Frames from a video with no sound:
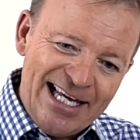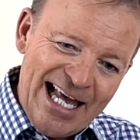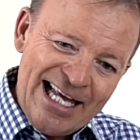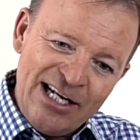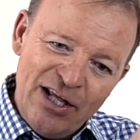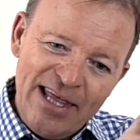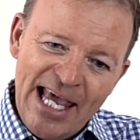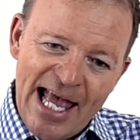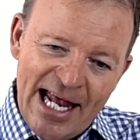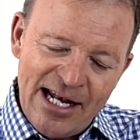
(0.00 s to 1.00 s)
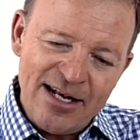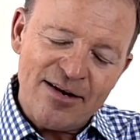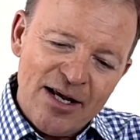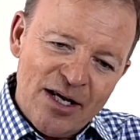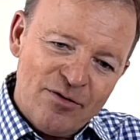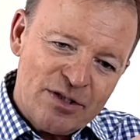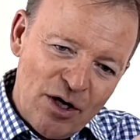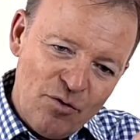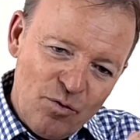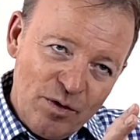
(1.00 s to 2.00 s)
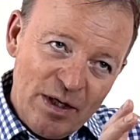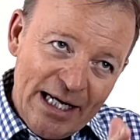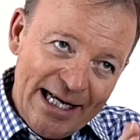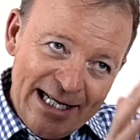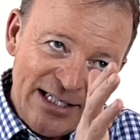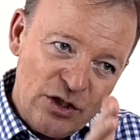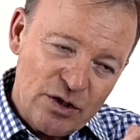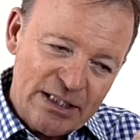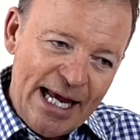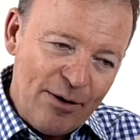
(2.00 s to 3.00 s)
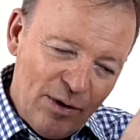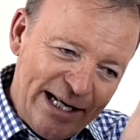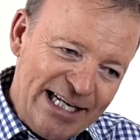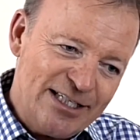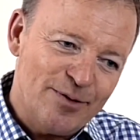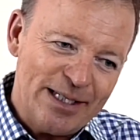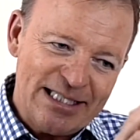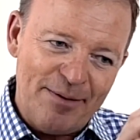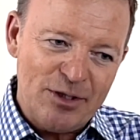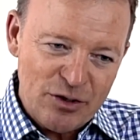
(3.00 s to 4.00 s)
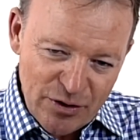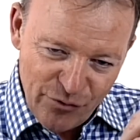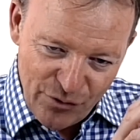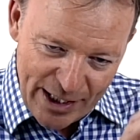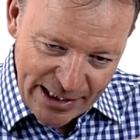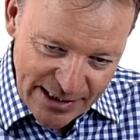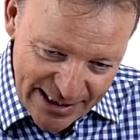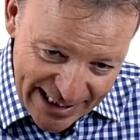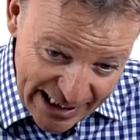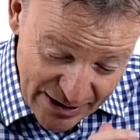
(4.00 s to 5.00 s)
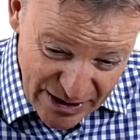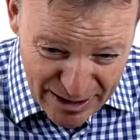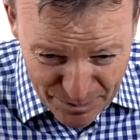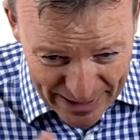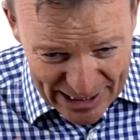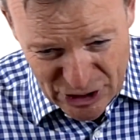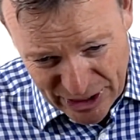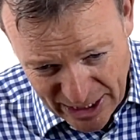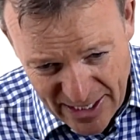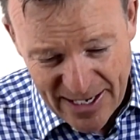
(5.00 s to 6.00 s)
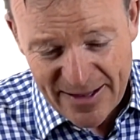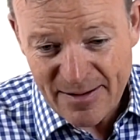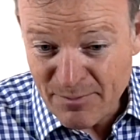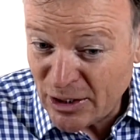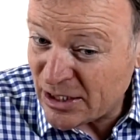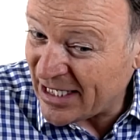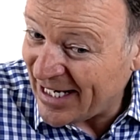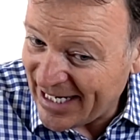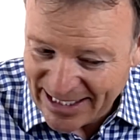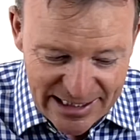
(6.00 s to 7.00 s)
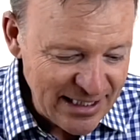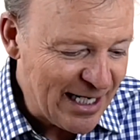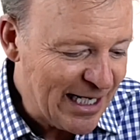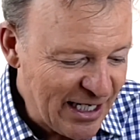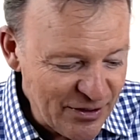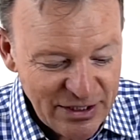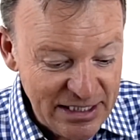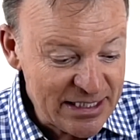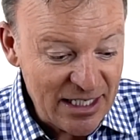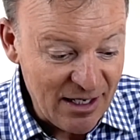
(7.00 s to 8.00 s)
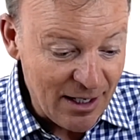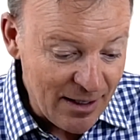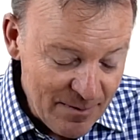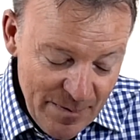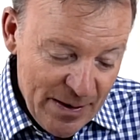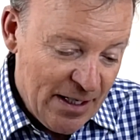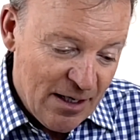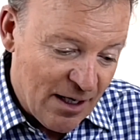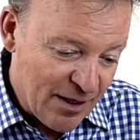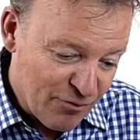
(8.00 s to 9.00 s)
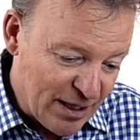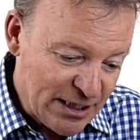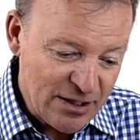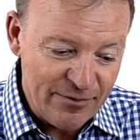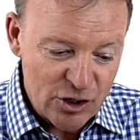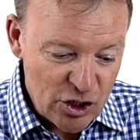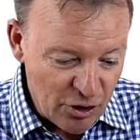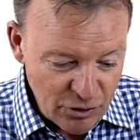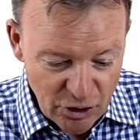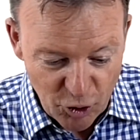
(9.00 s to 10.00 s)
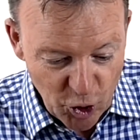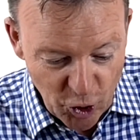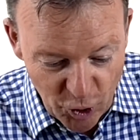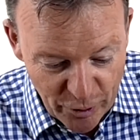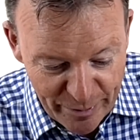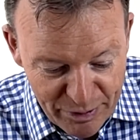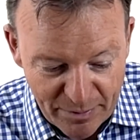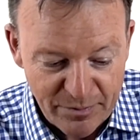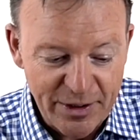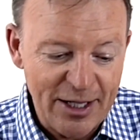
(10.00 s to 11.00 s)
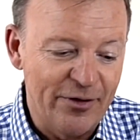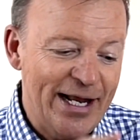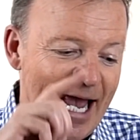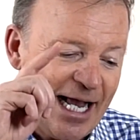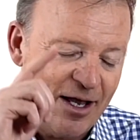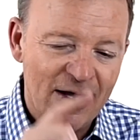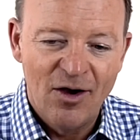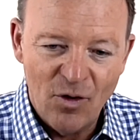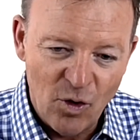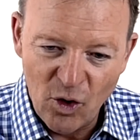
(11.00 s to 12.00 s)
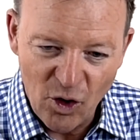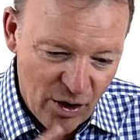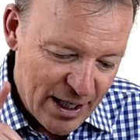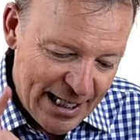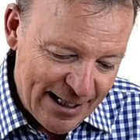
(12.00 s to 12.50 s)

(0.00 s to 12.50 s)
at the end, so as you're saying, well, I need to examine you to find a diagnosis, but actually the most likely diagnoses are arthritis of the shoulder or a problem with your neck or